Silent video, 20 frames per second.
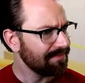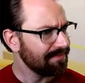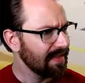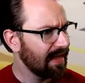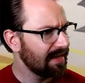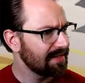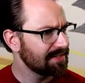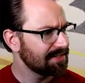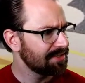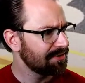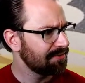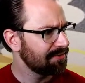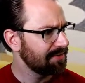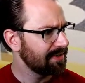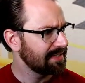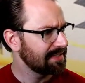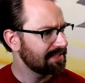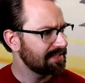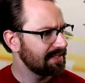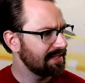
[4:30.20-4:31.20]
Uh, so we
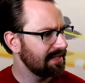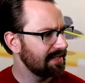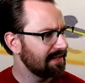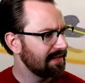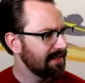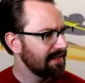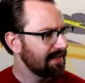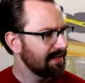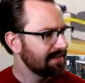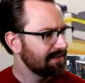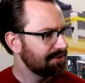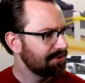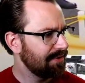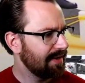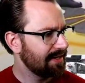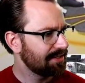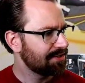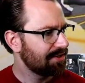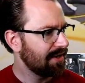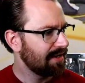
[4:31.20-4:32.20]
can see two
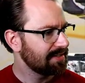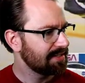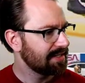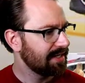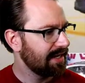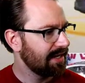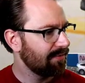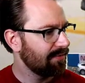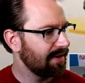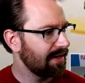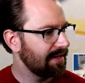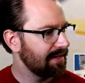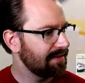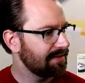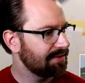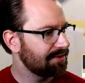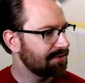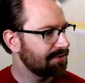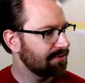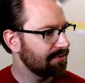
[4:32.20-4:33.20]
astronauts getting ready
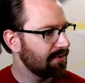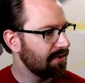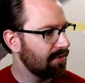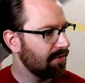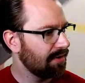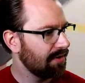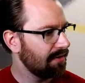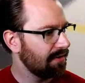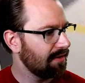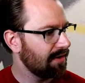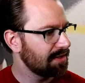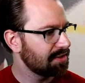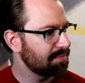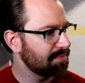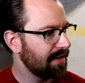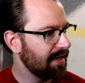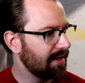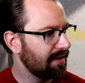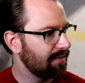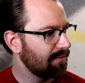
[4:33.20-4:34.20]
to go on a launch
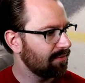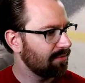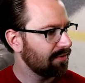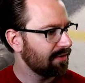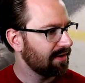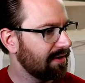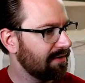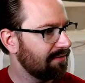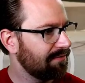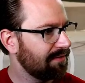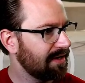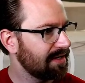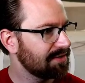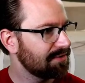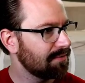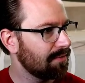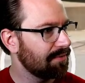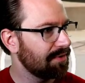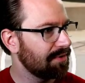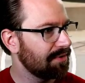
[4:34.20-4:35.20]
pad, and we'll of fast
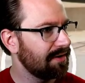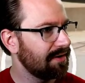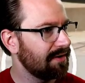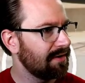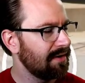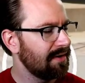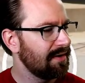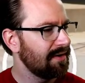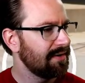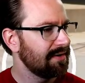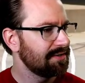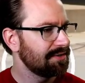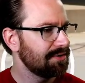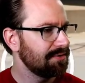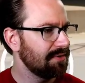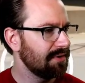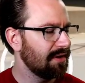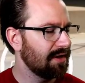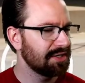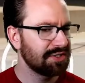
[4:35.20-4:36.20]
forward here to
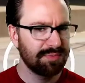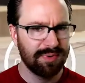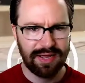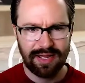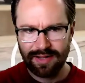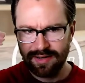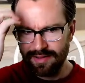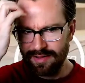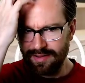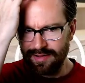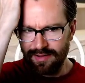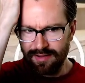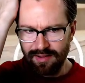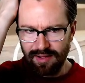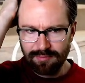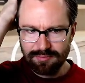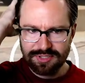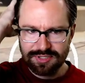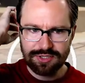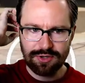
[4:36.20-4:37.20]
the launch pad.
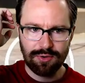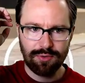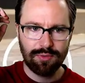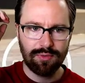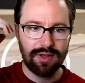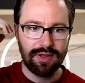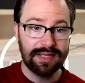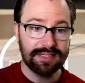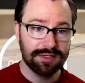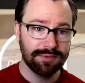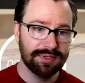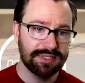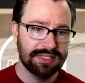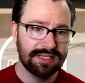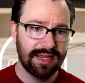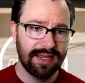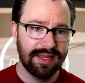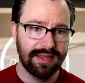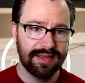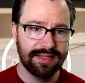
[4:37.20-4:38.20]
Um, so, as I was
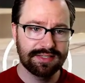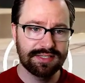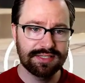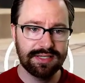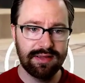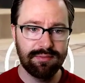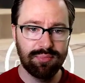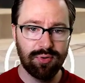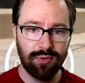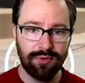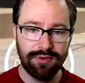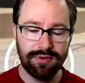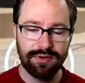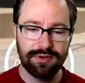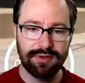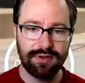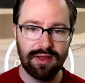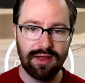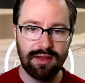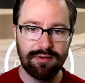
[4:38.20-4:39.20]
saying, it's important
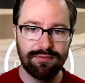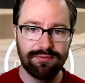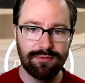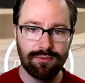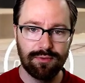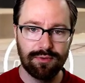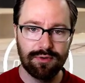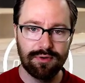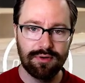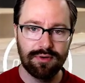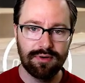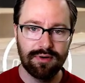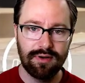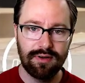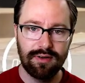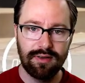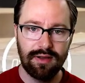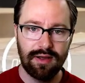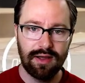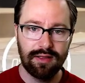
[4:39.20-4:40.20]
uh, for
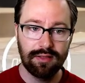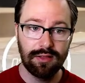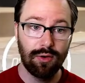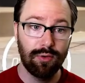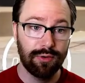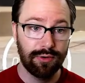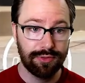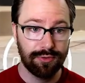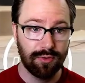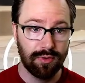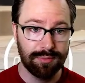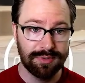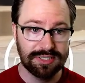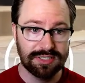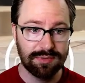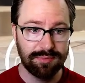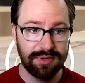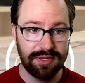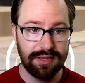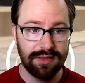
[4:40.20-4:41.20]
uh, low Earth orbit to
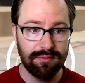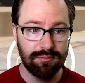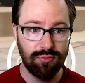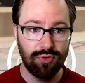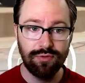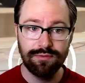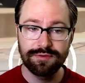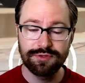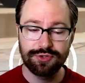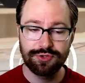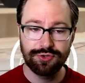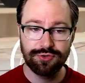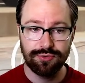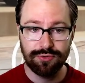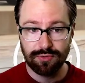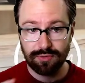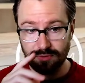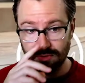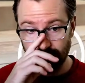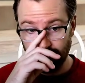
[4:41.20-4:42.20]
be moved
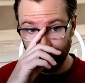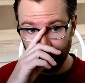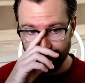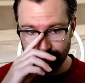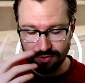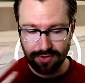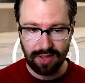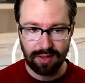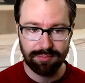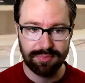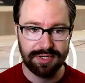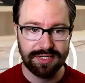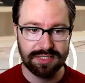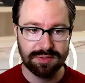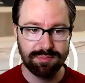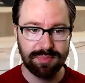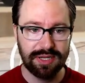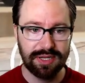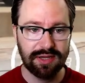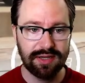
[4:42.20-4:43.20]
to commercial companies
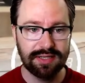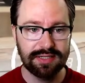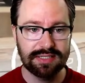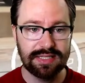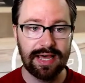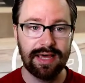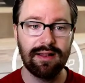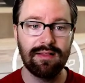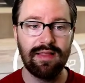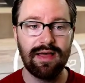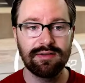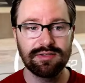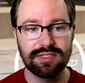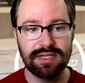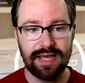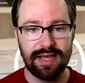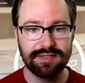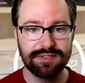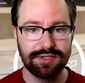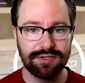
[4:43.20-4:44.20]
because that allows
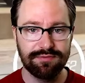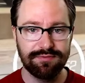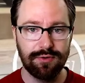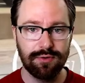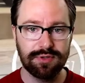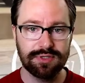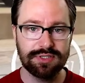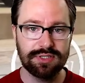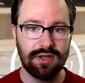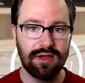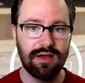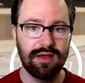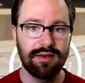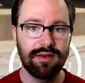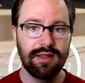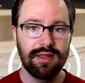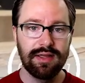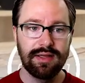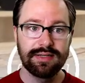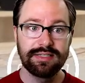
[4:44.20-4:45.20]
NASA to focus on
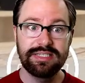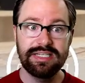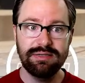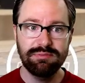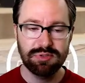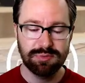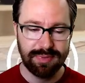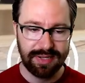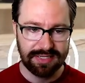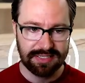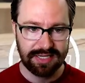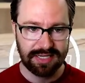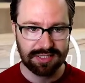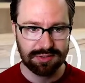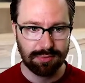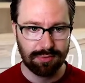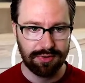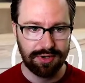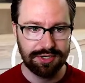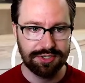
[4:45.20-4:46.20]
deep space
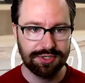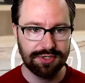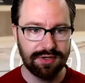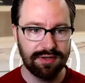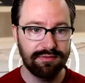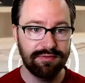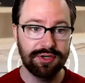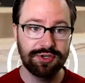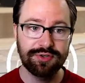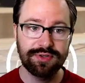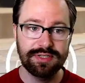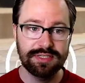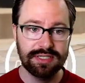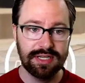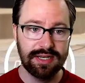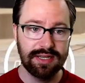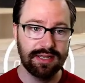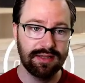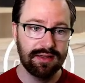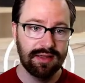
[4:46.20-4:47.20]
exploration, eventually
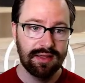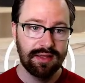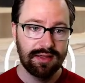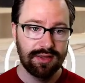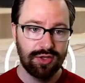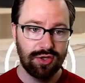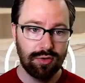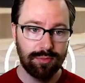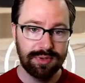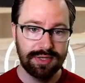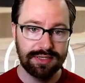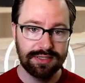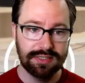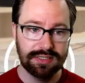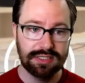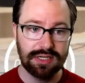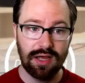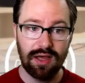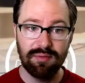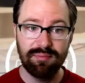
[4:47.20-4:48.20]
sending
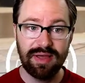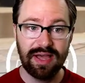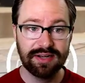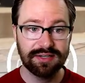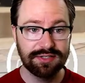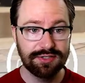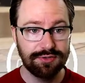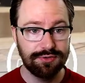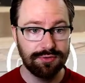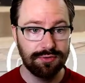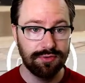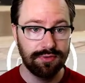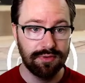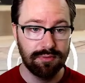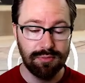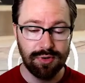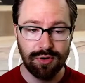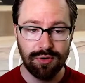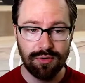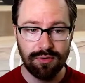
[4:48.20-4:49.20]
humans uh, back to the
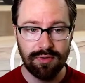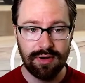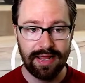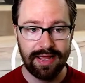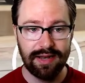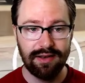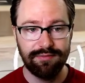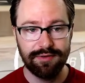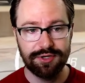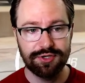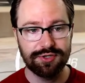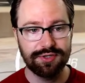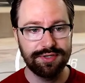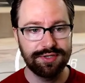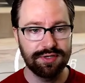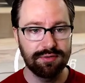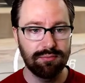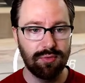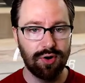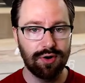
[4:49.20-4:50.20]
moon and eventually
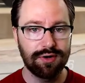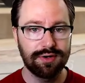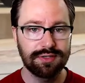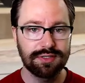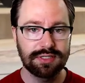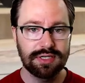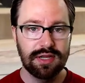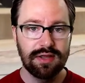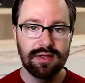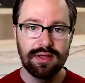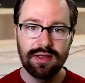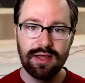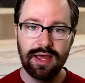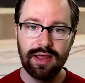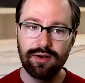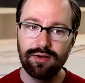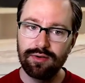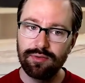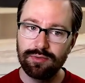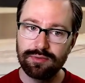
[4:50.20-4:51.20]
to Mars.
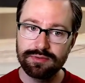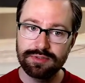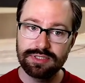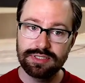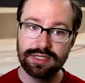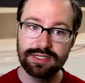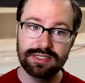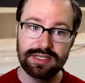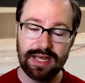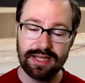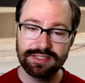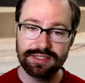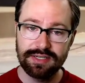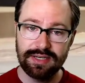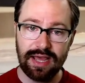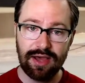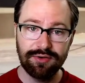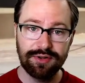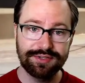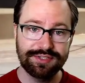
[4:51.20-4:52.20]
And since NASA
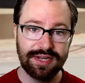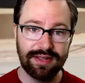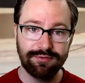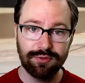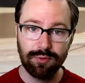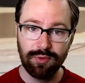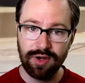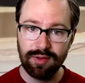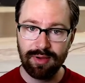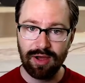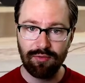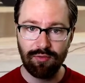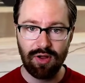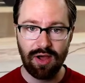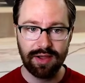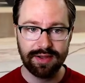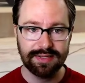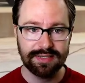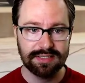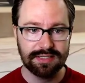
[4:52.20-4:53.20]
now doesn't have to worry about
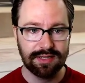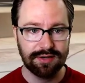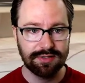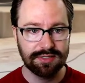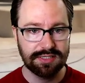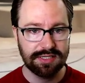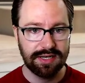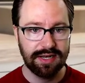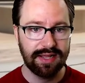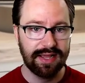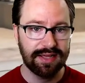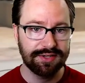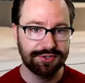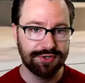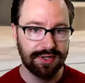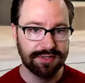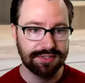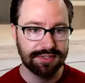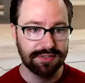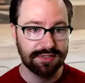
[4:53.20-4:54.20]
rockets that are sending
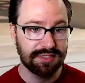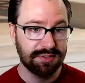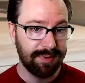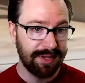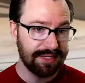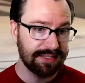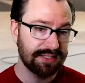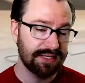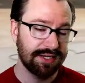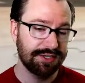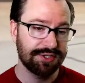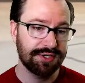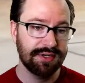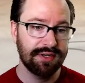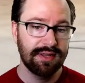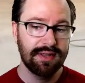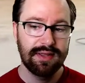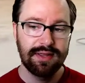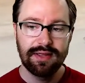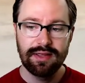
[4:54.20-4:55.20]
astronauts to the space station,
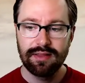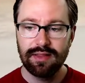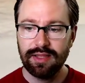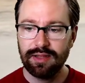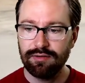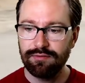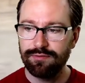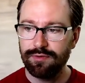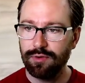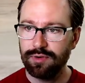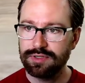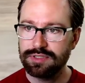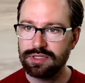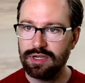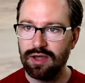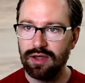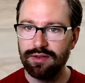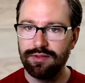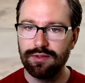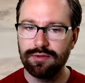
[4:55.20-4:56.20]
they can focus
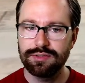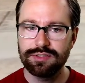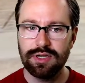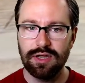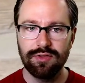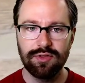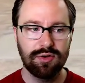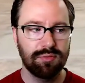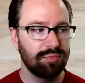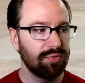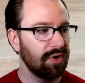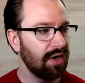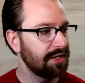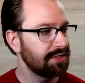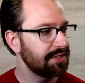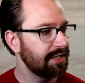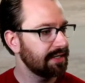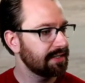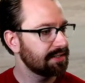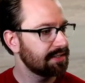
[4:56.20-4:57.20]
on those other
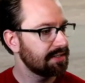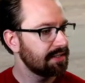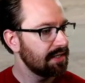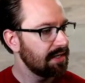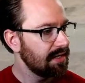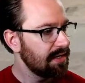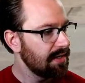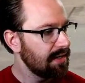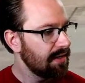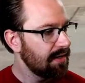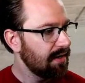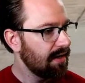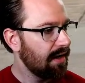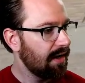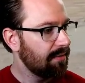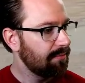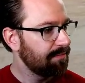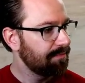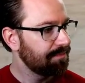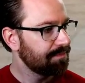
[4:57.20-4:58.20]
projects.
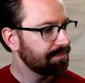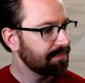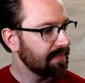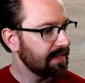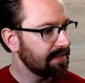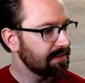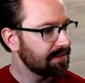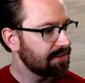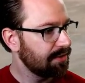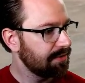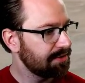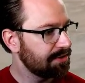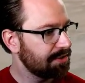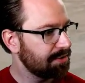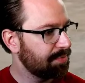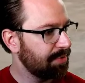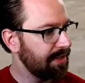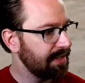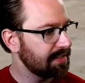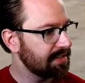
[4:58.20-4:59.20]
Um, so this is a
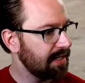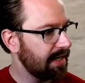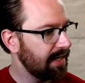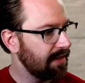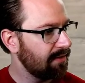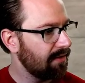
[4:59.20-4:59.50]
pretty exciting